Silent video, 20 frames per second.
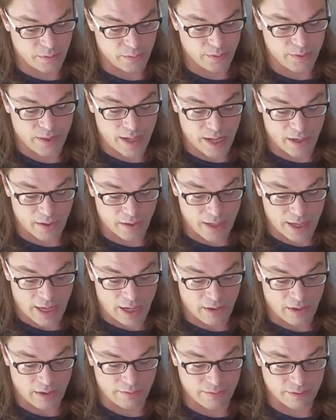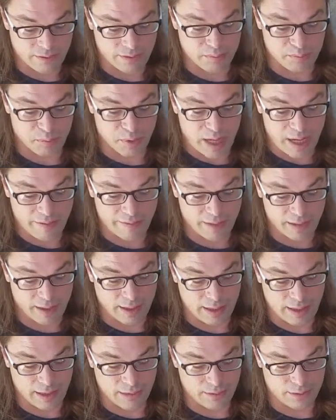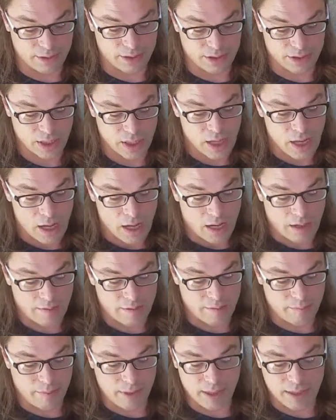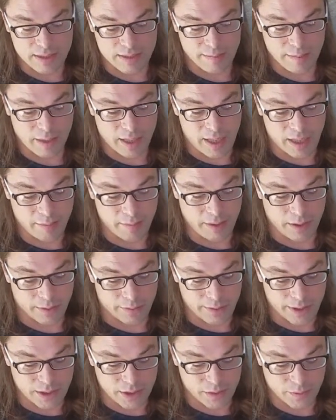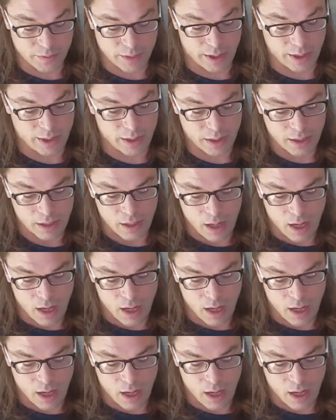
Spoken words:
without, however, depriving the language of the means of becoming a rich one.